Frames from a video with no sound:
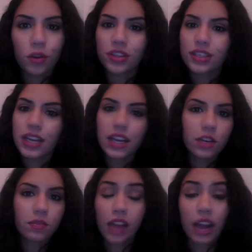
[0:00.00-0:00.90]
Your skin
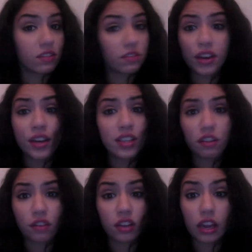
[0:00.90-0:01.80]
can react very
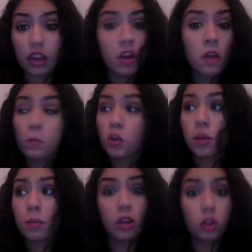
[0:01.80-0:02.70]
differently. You
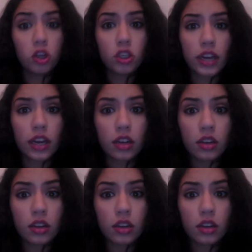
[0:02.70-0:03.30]
can be allergic